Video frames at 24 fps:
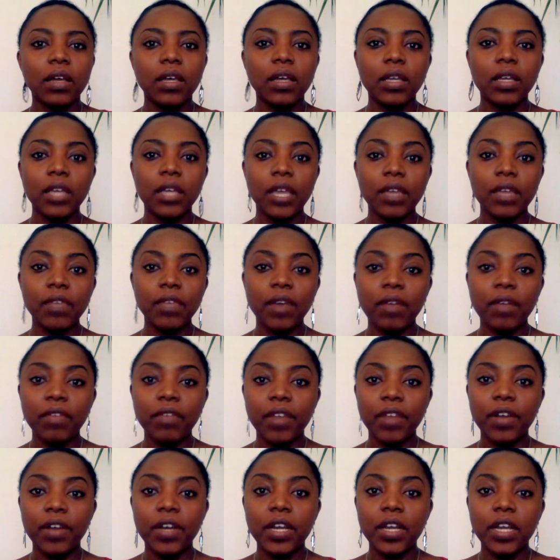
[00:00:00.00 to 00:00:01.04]
give a
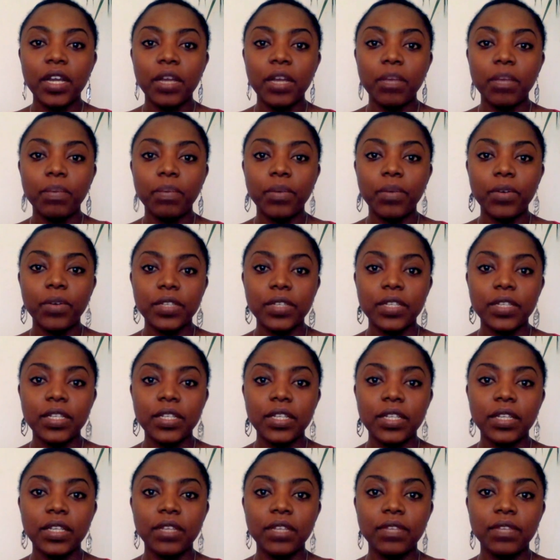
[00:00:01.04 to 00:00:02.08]
very
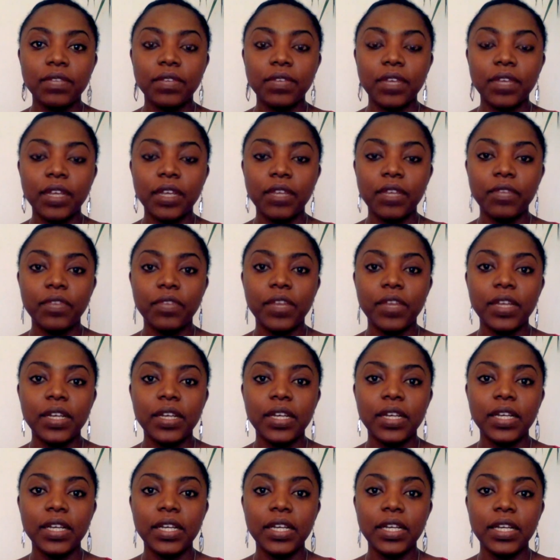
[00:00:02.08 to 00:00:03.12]
positive and
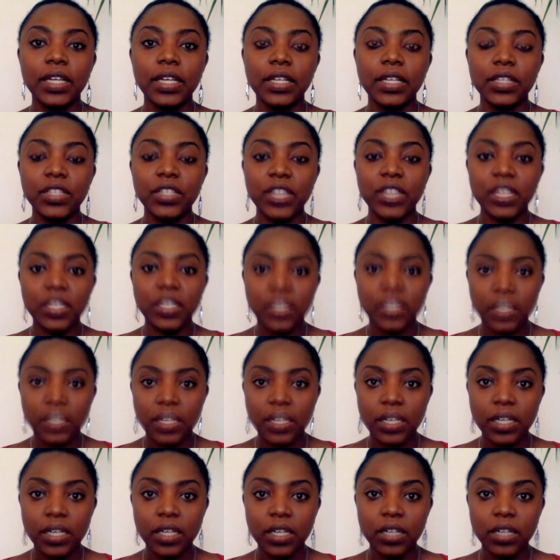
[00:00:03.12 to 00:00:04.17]
friendly gesture
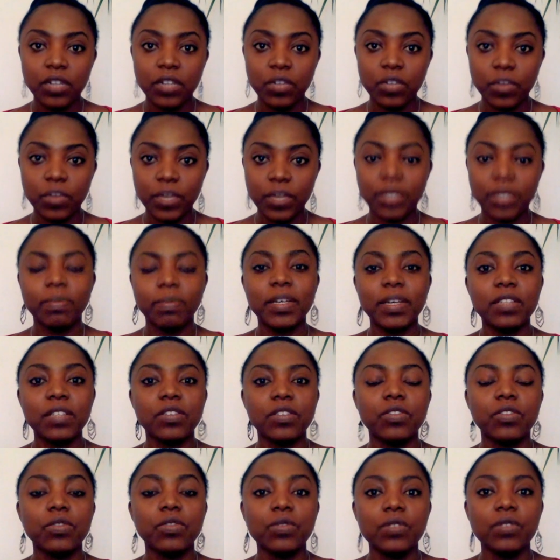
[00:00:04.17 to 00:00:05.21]
towards a
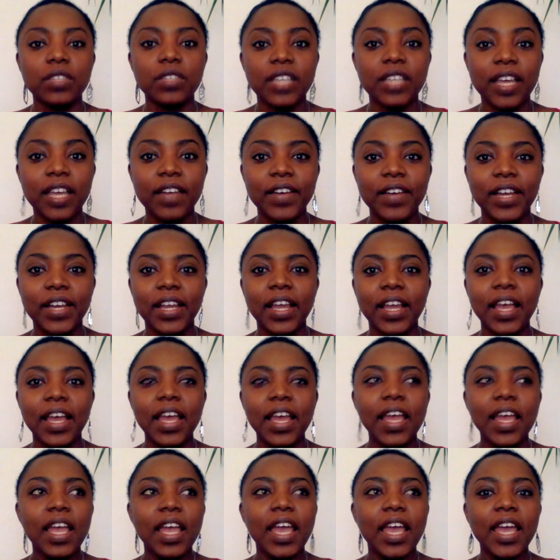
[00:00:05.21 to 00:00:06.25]
person who's staring.
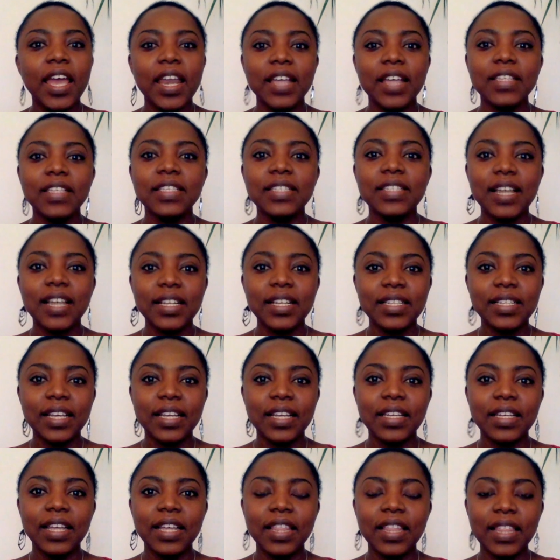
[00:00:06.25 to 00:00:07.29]
And I
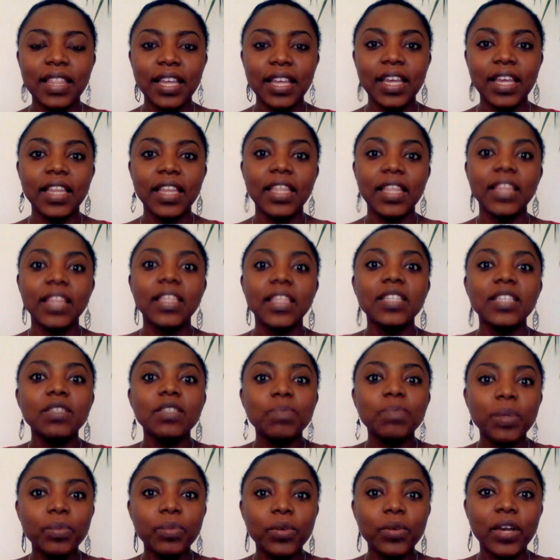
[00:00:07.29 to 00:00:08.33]
started thinking that these
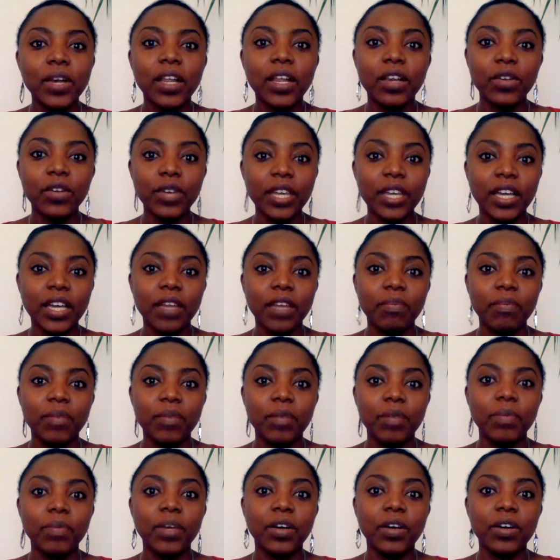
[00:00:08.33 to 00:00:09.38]
people are looking at me
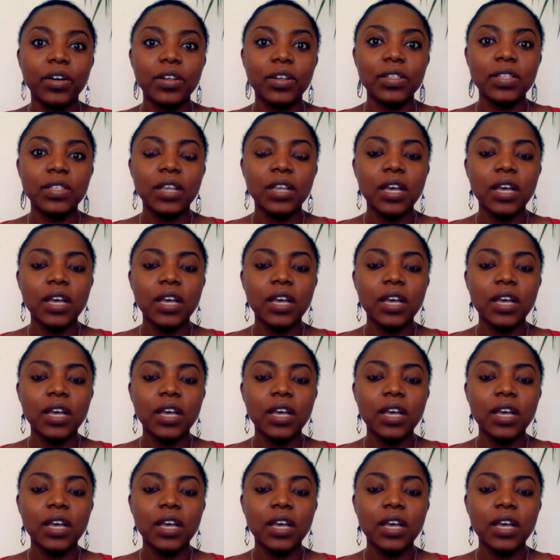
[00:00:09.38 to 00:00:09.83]
because